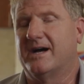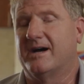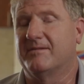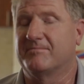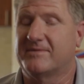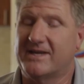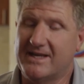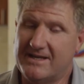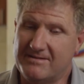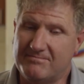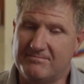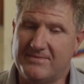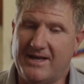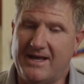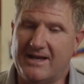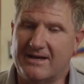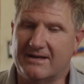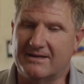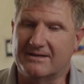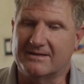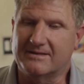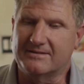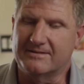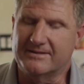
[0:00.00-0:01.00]
I'm getting
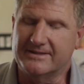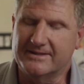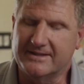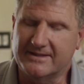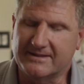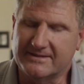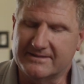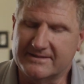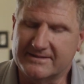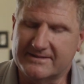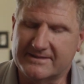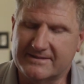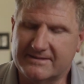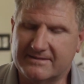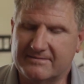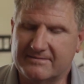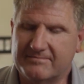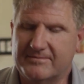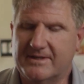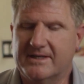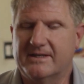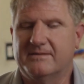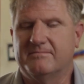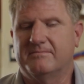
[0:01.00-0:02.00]
better.
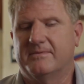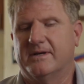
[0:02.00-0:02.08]
I'm getting